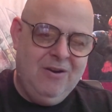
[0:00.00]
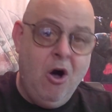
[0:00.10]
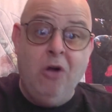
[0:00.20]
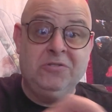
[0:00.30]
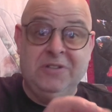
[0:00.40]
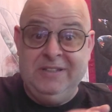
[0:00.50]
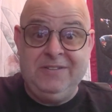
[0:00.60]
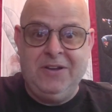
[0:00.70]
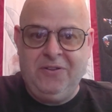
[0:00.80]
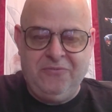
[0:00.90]
alternate
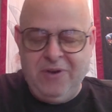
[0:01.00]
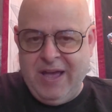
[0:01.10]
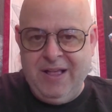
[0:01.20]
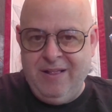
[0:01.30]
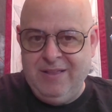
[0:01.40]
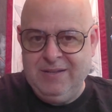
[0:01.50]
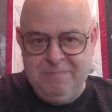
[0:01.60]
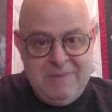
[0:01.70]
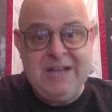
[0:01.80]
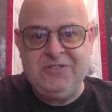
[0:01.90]
title for Hell,
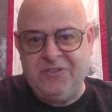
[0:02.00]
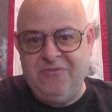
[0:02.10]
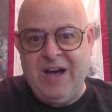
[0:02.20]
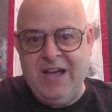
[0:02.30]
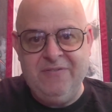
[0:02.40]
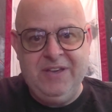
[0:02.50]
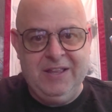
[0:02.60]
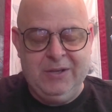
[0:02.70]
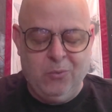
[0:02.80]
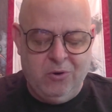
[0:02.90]
Magic 5,
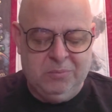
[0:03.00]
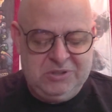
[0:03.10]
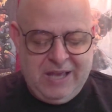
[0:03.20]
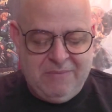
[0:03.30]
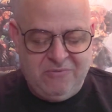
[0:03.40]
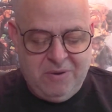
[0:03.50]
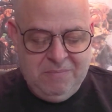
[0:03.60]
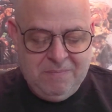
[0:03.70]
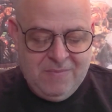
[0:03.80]
Killing Worms, came from.